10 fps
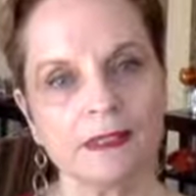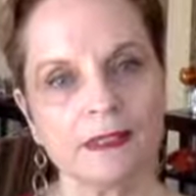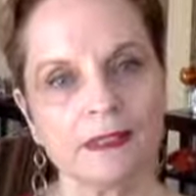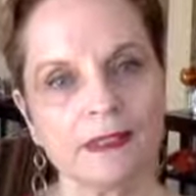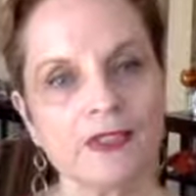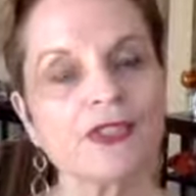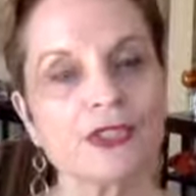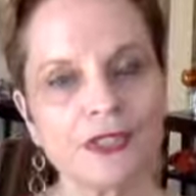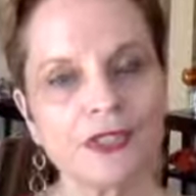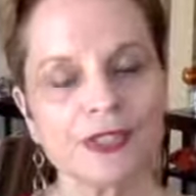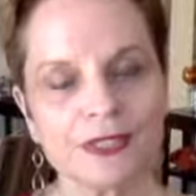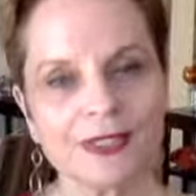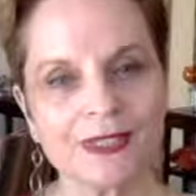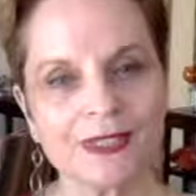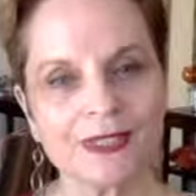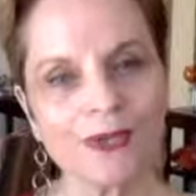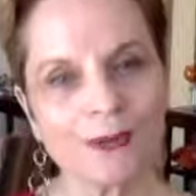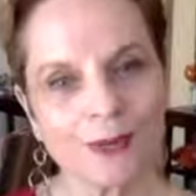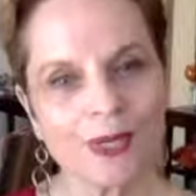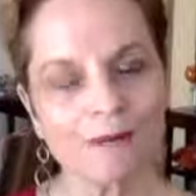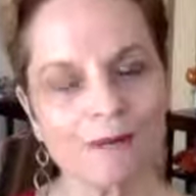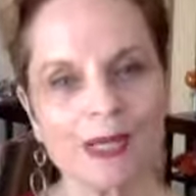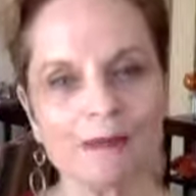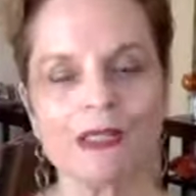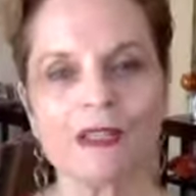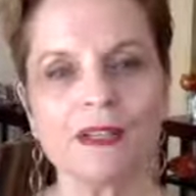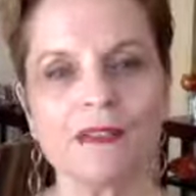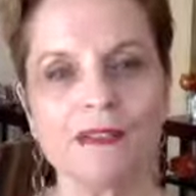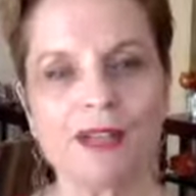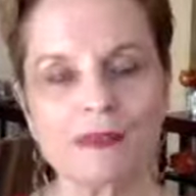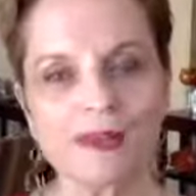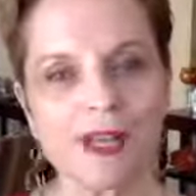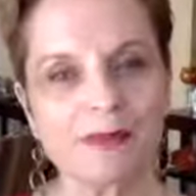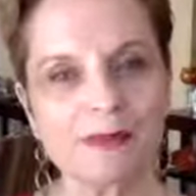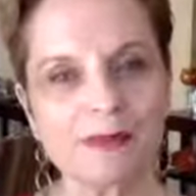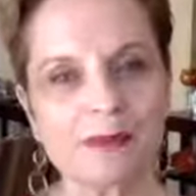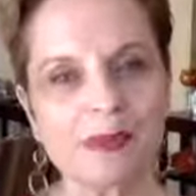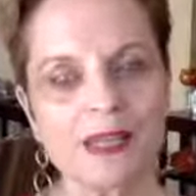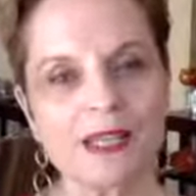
consider, what it might be like for that family member.